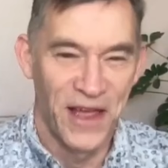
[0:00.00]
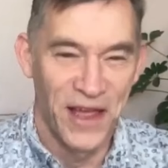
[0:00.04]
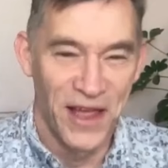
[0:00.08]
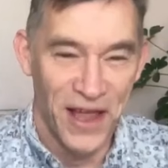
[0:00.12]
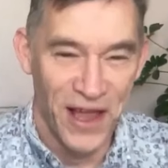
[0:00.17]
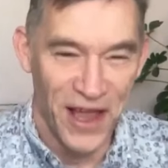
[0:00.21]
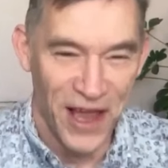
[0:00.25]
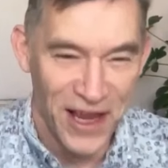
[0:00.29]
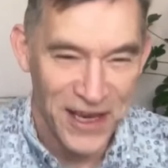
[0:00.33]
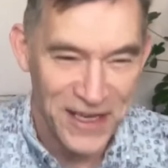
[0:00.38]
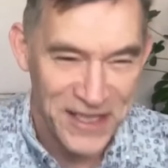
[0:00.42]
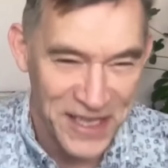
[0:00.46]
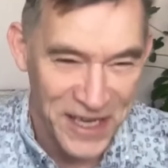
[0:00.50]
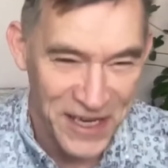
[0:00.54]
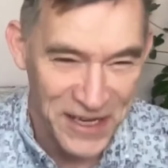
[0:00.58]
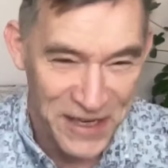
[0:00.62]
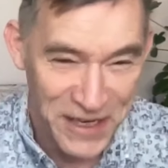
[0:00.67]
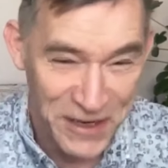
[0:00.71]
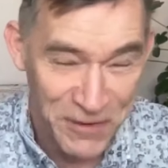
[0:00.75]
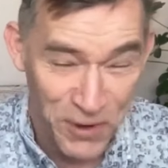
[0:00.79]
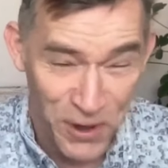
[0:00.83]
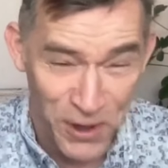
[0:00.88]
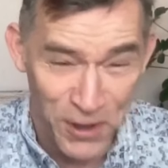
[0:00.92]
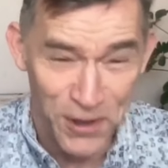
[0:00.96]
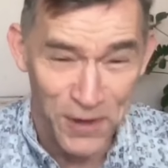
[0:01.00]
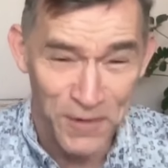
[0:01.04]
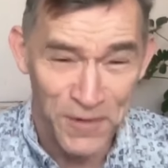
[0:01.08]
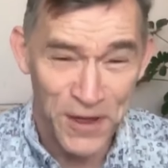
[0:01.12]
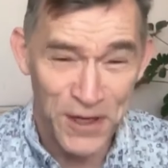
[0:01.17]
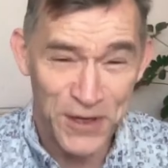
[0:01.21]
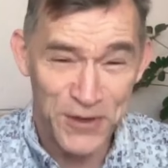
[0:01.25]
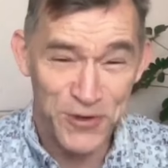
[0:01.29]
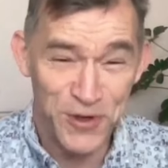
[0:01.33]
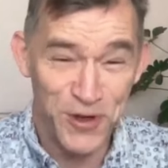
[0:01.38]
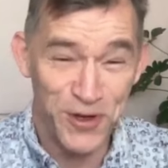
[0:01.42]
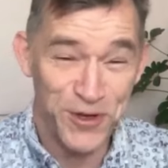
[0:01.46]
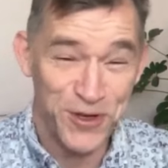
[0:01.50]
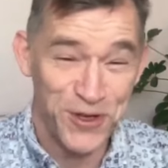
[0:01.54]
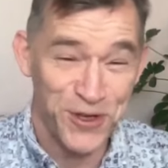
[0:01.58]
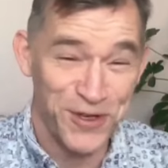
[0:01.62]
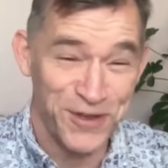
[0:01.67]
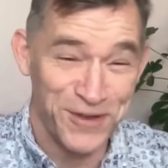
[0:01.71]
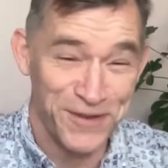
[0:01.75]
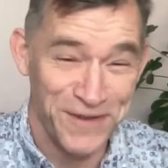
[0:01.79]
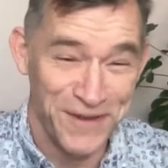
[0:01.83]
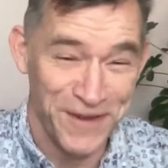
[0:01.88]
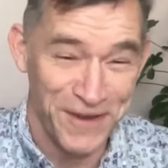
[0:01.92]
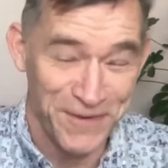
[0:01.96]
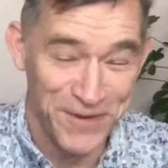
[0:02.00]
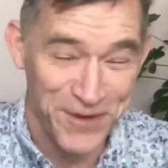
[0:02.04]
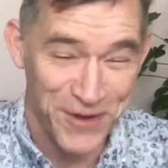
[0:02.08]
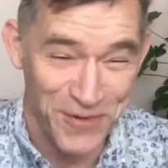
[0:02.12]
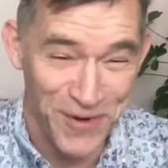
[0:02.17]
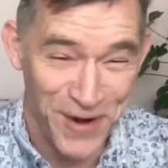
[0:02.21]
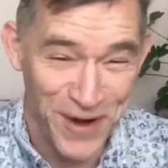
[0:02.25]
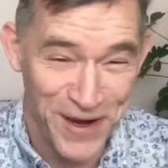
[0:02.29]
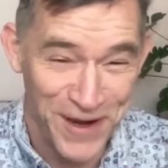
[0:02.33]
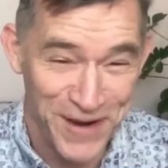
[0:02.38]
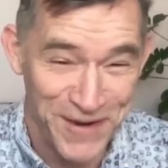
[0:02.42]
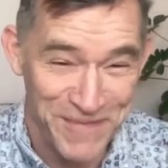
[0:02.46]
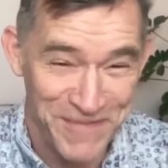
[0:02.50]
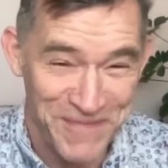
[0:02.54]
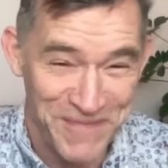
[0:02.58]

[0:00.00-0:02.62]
Hi, Sandy. What a lovely introduction. That was great.